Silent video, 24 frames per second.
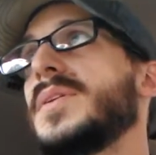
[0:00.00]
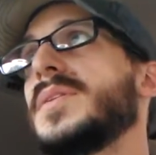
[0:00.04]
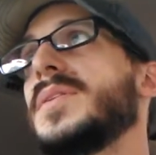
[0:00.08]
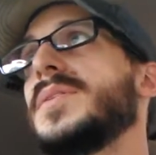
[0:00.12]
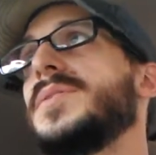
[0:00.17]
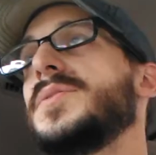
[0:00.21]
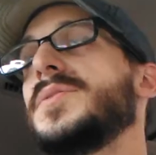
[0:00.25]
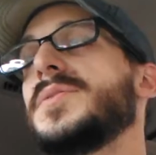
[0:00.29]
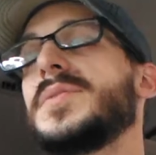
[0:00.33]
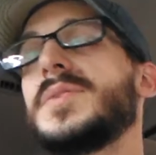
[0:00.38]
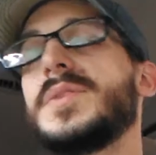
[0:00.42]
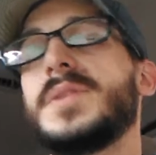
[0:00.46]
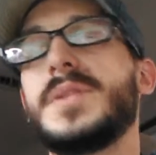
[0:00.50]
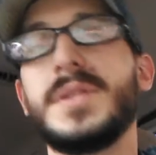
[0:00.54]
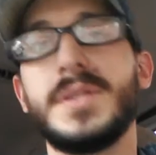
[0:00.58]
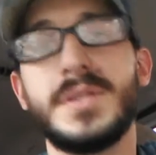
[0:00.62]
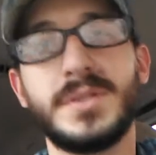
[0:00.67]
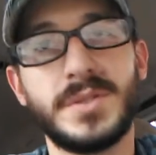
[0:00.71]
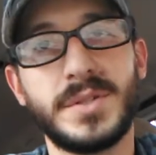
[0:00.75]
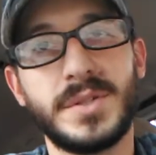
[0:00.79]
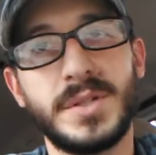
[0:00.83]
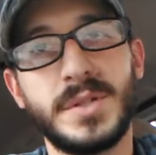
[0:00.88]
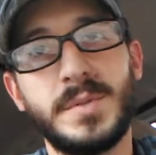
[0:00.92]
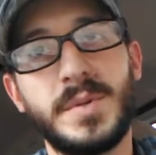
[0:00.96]
then your
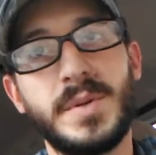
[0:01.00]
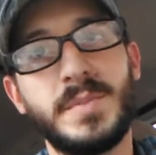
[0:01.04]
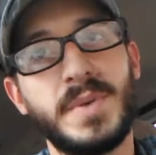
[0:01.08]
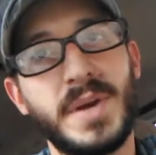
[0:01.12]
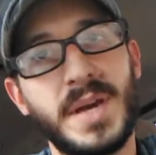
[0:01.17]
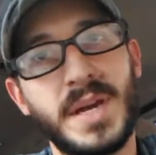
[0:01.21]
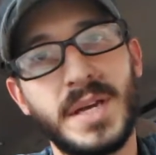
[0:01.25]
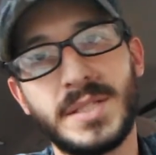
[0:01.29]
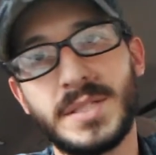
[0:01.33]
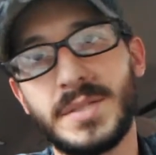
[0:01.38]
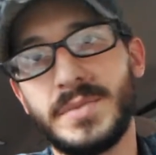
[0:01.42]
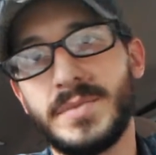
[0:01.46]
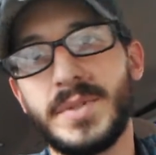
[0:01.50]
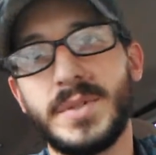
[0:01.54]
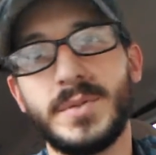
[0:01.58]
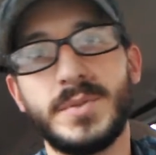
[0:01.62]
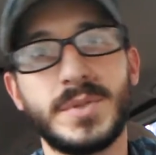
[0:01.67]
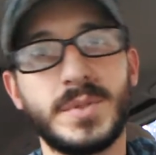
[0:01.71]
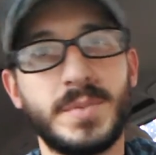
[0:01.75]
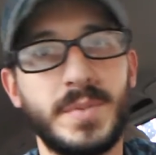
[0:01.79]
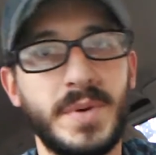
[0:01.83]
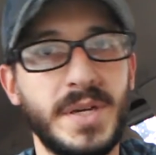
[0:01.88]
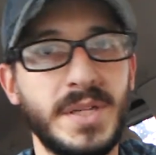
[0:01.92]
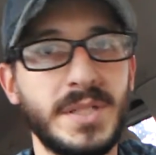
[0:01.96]
kids are going to be passive and
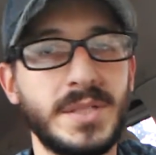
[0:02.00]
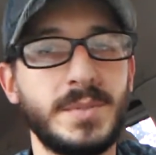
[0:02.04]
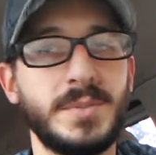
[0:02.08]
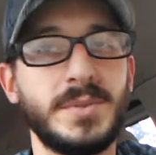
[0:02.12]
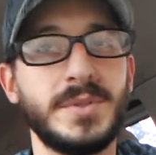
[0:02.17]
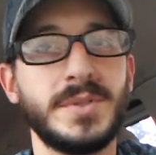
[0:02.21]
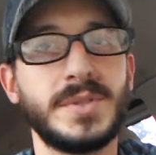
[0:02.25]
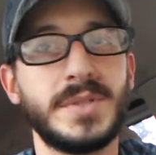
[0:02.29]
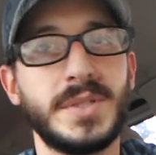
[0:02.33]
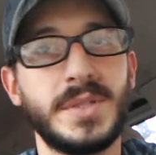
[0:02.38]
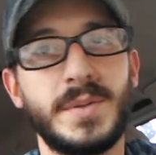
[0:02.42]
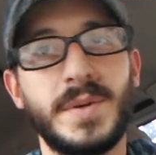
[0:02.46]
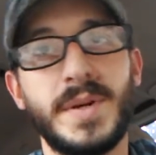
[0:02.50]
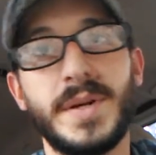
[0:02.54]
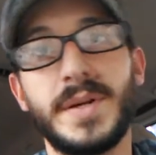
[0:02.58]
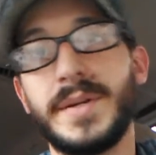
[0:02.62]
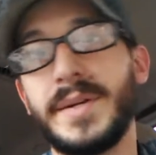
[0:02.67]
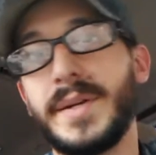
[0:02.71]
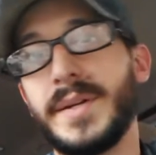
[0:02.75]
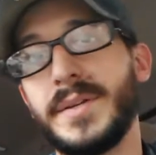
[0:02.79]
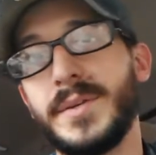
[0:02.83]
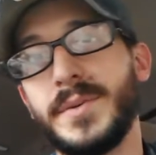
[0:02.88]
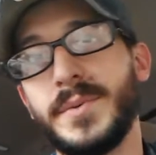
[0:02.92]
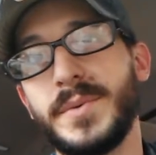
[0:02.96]
irresponsible and sit around and
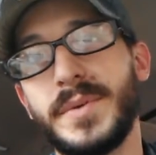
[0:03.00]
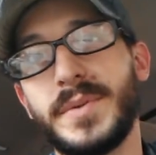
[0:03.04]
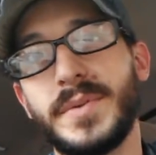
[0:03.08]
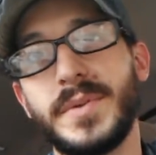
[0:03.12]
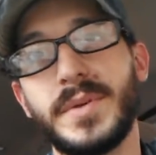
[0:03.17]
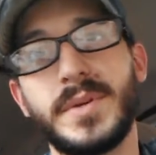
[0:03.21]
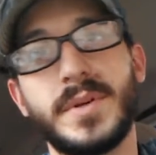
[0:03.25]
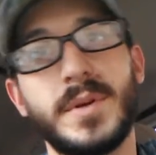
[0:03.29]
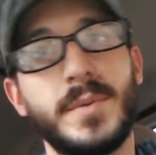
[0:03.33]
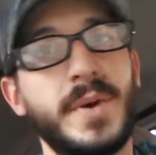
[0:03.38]
not do anything.